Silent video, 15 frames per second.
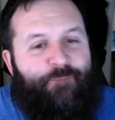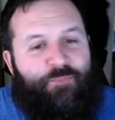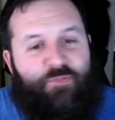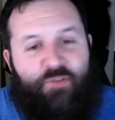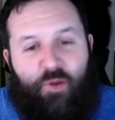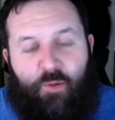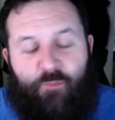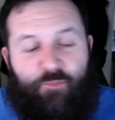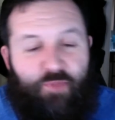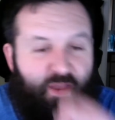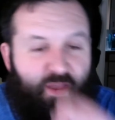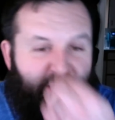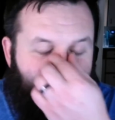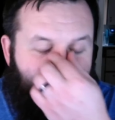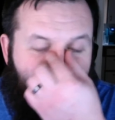So
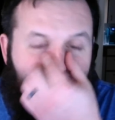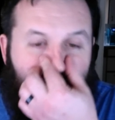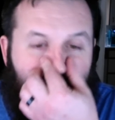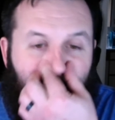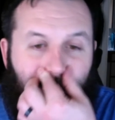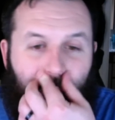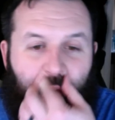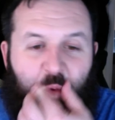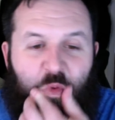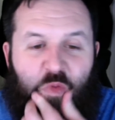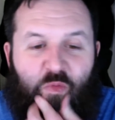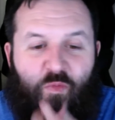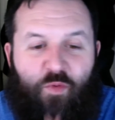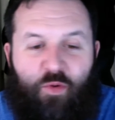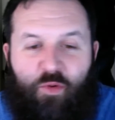yeah, thank you both
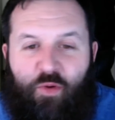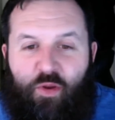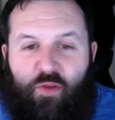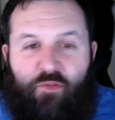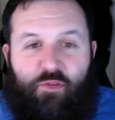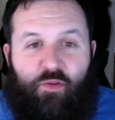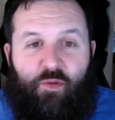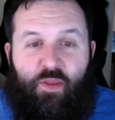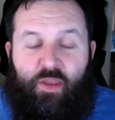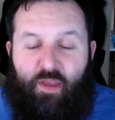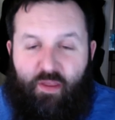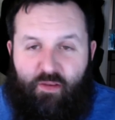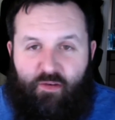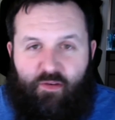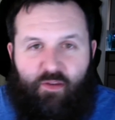for tuning
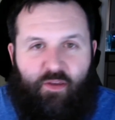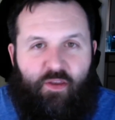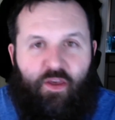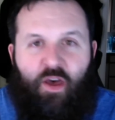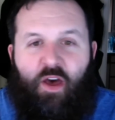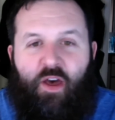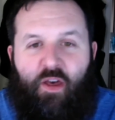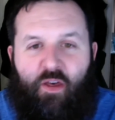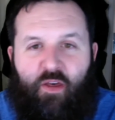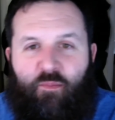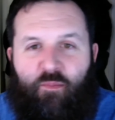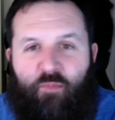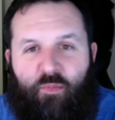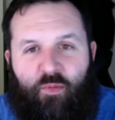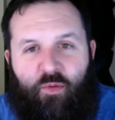in,
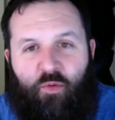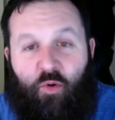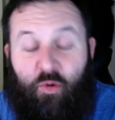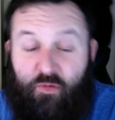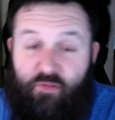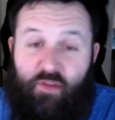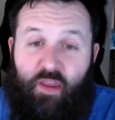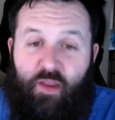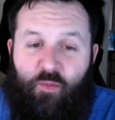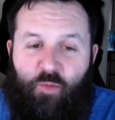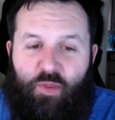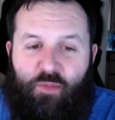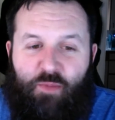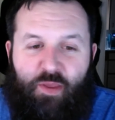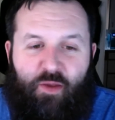or staying
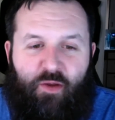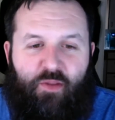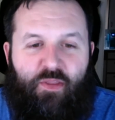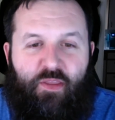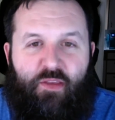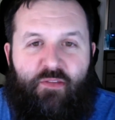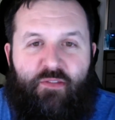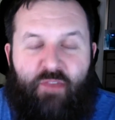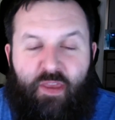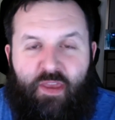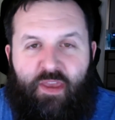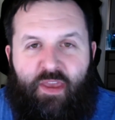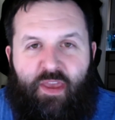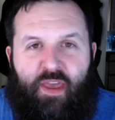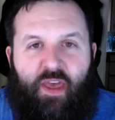with me on this.
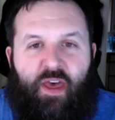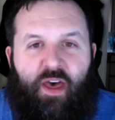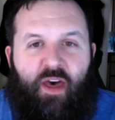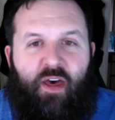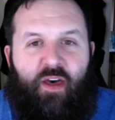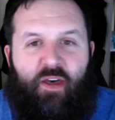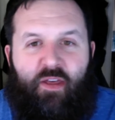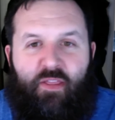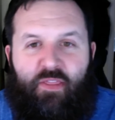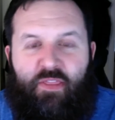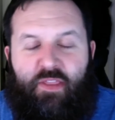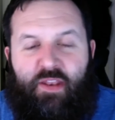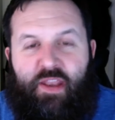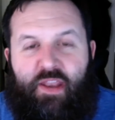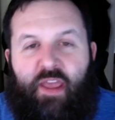
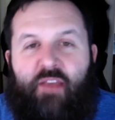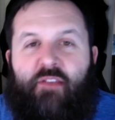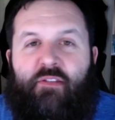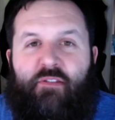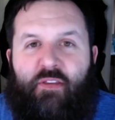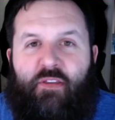The next